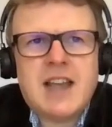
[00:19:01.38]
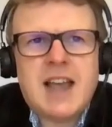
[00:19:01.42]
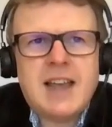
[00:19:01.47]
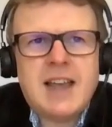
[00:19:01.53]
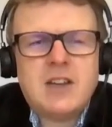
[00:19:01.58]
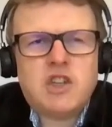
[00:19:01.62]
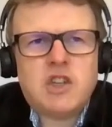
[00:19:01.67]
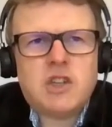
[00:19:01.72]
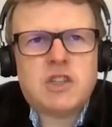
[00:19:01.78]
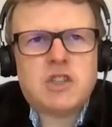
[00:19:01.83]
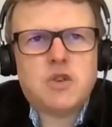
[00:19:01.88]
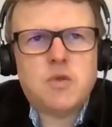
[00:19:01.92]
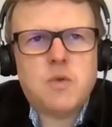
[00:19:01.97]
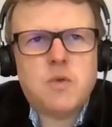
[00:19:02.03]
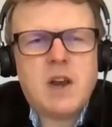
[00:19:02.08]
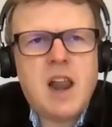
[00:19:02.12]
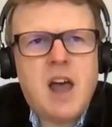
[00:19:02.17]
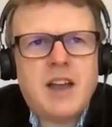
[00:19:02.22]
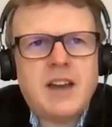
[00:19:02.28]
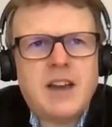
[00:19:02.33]
day just to
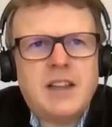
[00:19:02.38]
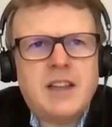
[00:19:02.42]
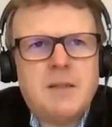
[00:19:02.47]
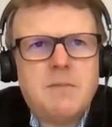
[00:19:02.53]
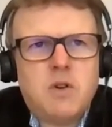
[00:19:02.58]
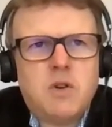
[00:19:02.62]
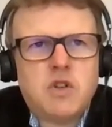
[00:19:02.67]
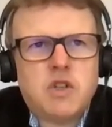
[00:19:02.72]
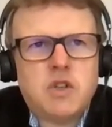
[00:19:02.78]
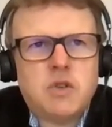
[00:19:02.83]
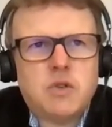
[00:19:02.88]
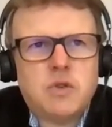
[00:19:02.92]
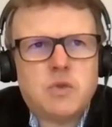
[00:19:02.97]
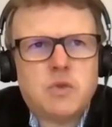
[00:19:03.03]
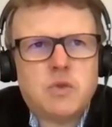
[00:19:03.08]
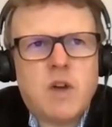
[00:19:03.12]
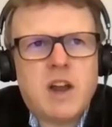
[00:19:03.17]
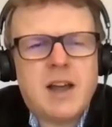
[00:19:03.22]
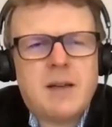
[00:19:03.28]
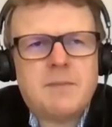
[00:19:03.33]
align the
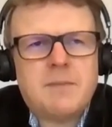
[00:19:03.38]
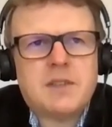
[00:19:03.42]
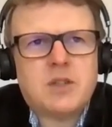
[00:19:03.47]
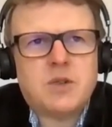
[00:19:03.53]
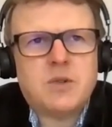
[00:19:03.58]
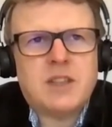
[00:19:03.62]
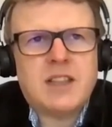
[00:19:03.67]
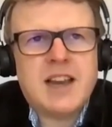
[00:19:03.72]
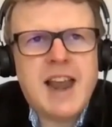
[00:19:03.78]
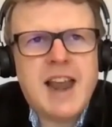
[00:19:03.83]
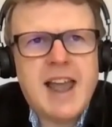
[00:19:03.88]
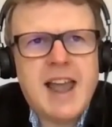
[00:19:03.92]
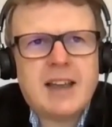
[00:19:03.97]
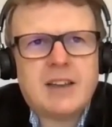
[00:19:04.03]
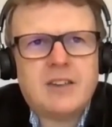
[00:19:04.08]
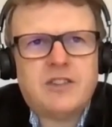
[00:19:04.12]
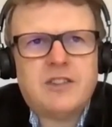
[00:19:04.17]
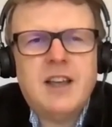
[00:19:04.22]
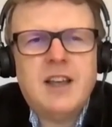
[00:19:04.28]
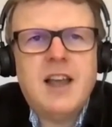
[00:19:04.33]
modules one up to the
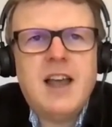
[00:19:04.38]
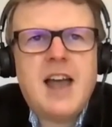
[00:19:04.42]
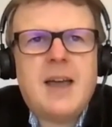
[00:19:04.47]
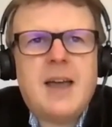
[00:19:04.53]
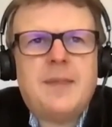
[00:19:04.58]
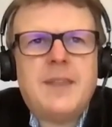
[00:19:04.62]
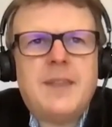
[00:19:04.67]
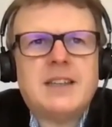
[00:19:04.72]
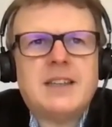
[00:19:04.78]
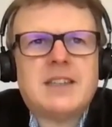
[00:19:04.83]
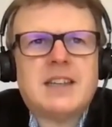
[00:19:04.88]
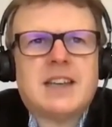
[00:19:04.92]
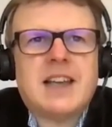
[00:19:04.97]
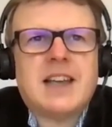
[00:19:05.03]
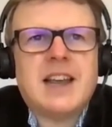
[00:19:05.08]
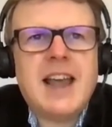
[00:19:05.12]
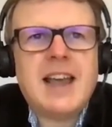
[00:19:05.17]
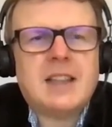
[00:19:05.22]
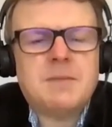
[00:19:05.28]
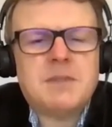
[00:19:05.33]
next and then to
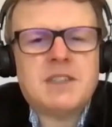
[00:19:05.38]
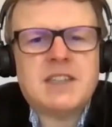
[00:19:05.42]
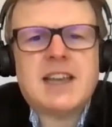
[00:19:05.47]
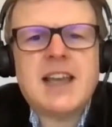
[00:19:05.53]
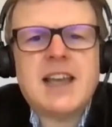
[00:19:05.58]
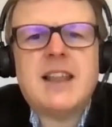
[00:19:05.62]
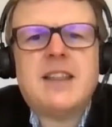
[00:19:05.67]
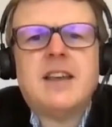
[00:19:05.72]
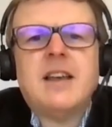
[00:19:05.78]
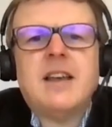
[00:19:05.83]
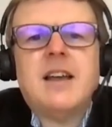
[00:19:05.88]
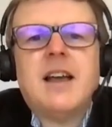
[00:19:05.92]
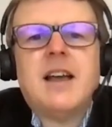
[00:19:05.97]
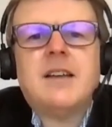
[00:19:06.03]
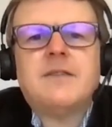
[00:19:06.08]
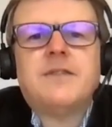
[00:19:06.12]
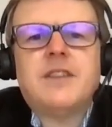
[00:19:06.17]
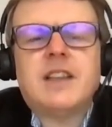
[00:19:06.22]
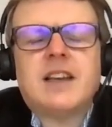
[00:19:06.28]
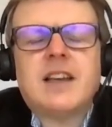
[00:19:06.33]
connect them together.
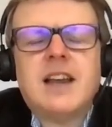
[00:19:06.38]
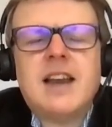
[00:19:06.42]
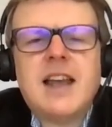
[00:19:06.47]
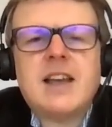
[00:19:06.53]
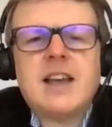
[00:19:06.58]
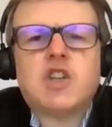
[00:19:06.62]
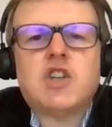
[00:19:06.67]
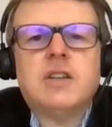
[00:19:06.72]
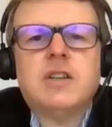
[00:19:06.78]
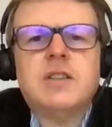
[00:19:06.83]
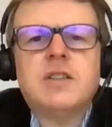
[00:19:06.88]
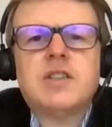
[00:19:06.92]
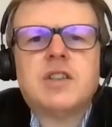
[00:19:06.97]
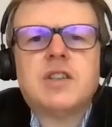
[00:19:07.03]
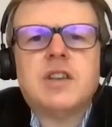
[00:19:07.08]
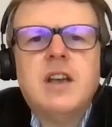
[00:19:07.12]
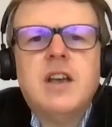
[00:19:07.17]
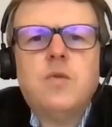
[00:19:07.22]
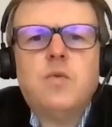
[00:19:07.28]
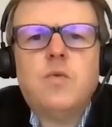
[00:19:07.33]
And for the connections,
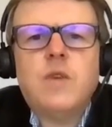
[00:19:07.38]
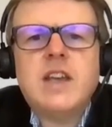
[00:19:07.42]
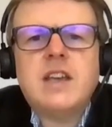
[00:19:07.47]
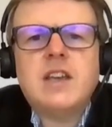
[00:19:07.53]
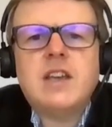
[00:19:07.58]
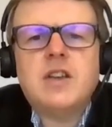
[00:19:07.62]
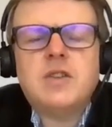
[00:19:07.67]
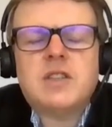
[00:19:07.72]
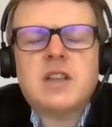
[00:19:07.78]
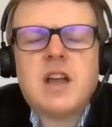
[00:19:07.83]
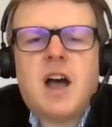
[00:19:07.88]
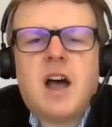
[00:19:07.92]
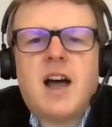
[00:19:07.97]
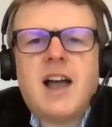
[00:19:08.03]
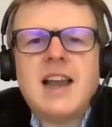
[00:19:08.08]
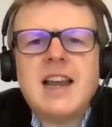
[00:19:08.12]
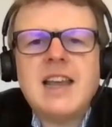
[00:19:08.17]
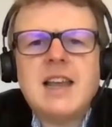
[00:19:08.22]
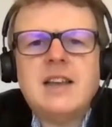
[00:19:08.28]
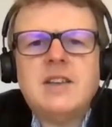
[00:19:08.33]
we used
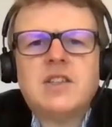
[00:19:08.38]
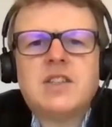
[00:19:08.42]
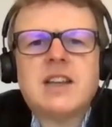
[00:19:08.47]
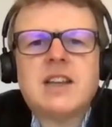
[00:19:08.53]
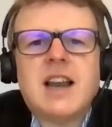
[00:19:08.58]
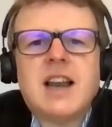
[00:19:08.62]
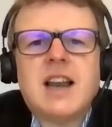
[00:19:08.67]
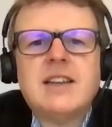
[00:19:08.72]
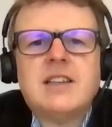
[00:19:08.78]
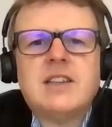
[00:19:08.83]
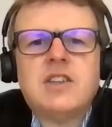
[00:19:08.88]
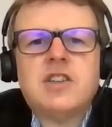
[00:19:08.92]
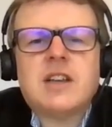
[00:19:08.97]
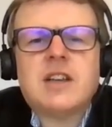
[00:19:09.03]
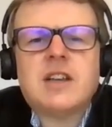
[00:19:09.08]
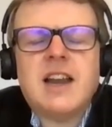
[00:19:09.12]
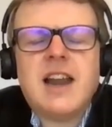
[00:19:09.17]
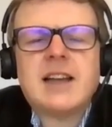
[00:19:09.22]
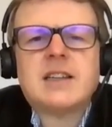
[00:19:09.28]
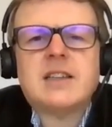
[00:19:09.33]
highly insulated
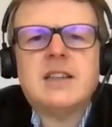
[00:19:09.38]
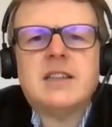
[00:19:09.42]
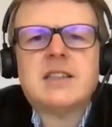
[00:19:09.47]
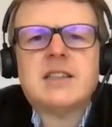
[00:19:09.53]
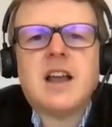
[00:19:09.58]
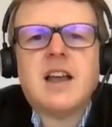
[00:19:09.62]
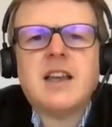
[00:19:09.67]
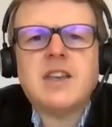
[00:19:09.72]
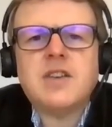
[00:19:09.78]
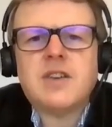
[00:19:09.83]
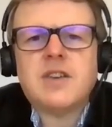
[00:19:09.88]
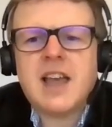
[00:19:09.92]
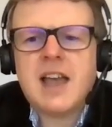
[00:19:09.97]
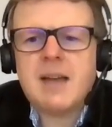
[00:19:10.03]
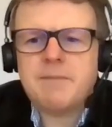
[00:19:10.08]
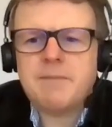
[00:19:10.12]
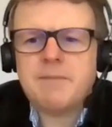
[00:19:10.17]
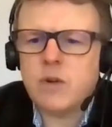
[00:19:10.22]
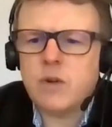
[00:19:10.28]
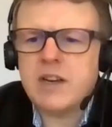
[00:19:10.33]
connectors like you
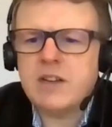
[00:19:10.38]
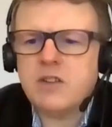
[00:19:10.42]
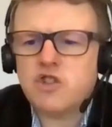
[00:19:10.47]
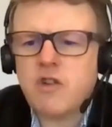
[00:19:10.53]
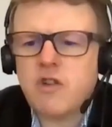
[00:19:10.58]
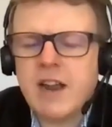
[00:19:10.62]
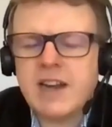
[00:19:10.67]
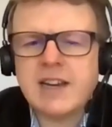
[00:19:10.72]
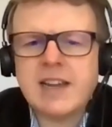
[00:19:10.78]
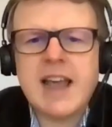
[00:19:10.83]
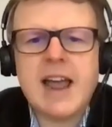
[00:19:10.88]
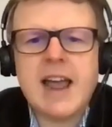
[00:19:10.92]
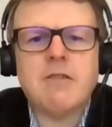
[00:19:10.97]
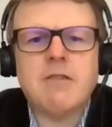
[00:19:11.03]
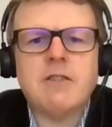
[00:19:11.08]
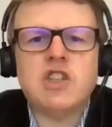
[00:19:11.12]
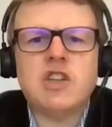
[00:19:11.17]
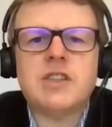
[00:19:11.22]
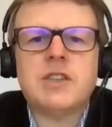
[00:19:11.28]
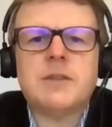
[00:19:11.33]
get between train
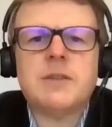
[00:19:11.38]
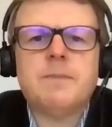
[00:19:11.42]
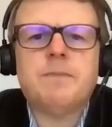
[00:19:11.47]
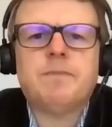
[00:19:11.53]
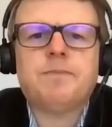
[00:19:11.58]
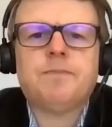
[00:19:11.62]
carriages.